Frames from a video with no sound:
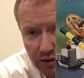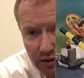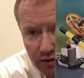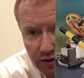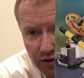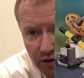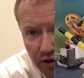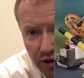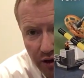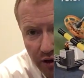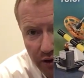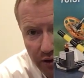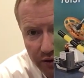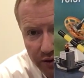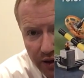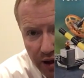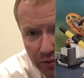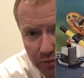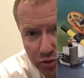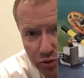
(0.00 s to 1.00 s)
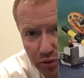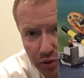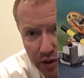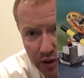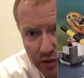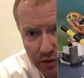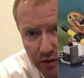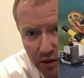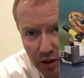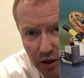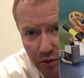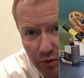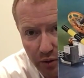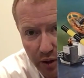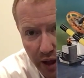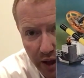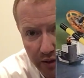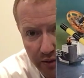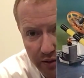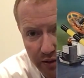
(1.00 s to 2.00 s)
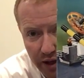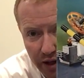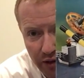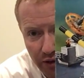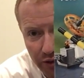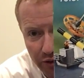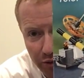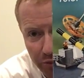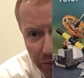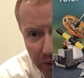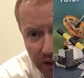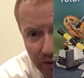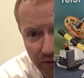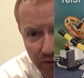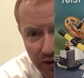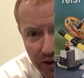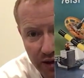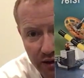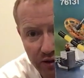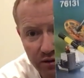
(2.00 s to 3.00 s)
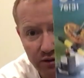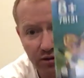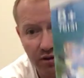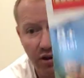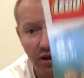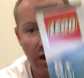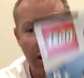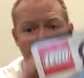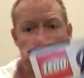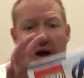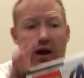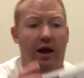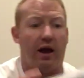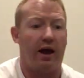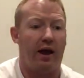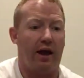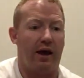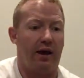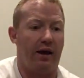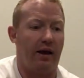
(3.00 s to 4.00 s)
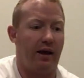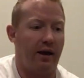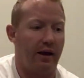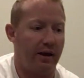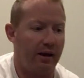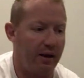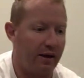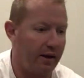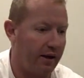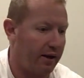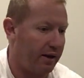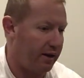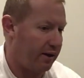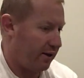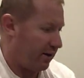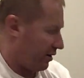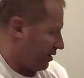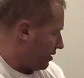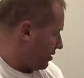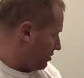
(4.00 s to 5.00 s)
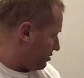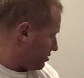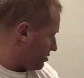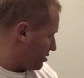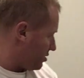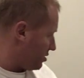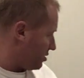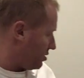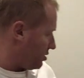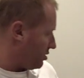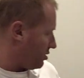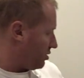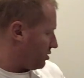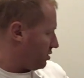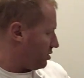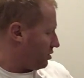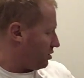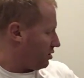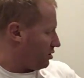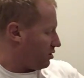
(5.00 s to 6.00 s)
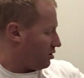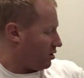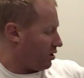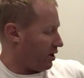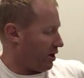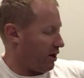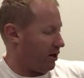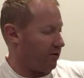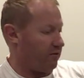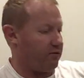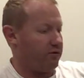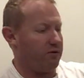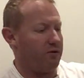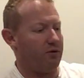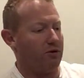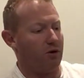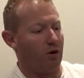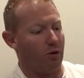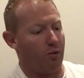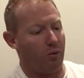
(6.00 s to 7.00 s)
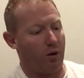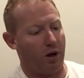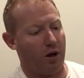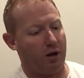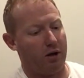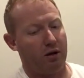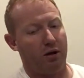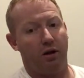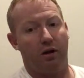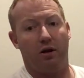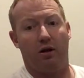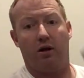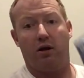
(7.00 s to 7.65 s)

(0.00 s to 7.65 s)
So it comes with Hulk and Thanos big figs. And I have got 1,